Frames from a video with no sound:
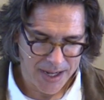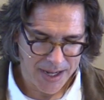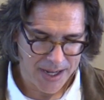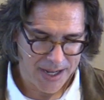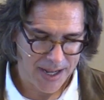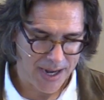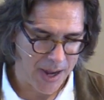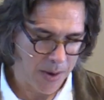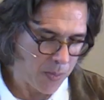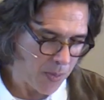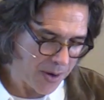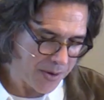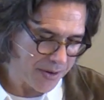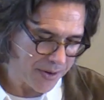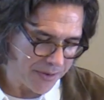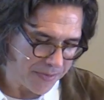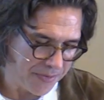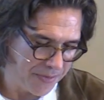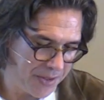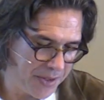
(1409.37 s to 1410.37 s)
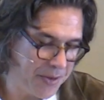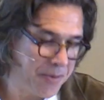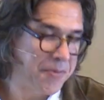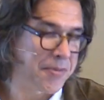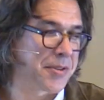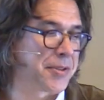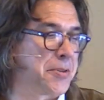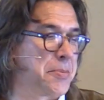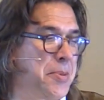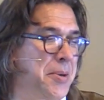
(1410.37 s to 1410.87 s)
And I wonder if you've
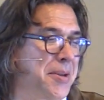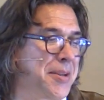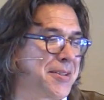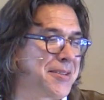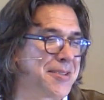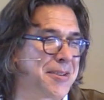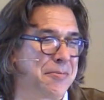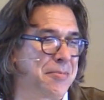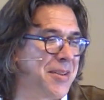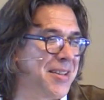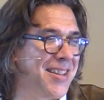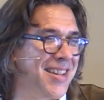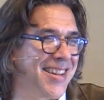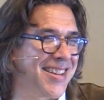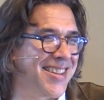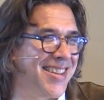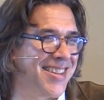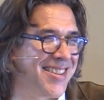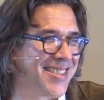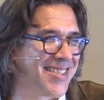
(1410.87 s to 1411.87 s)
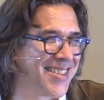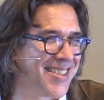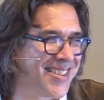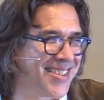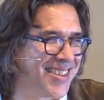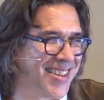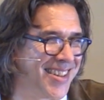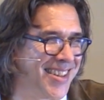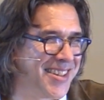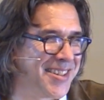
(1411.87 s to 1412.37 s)
experienced something like this
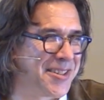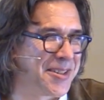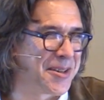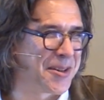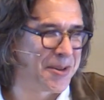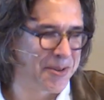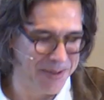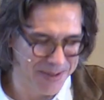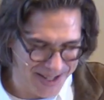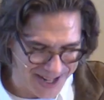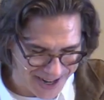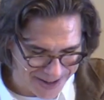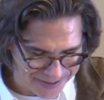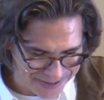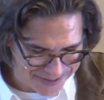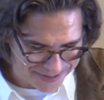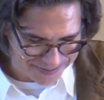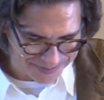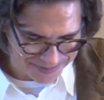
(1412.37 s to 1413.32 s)
in your own life.